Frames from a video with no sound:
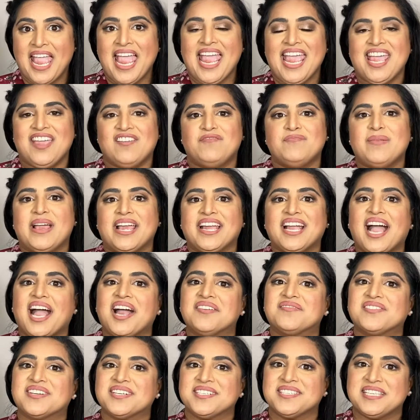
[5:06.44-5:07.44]
If my
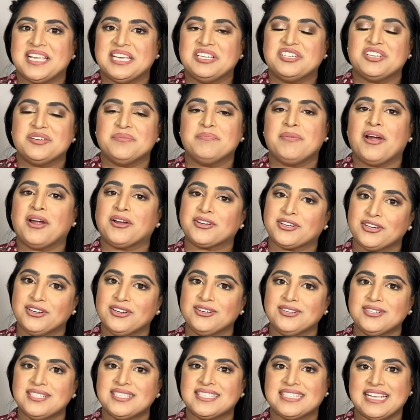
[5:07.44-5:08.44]
conversation partner
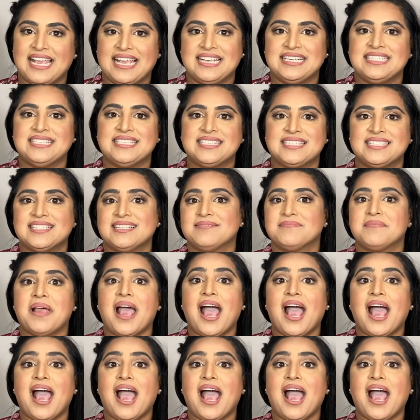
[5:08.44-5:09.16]
says,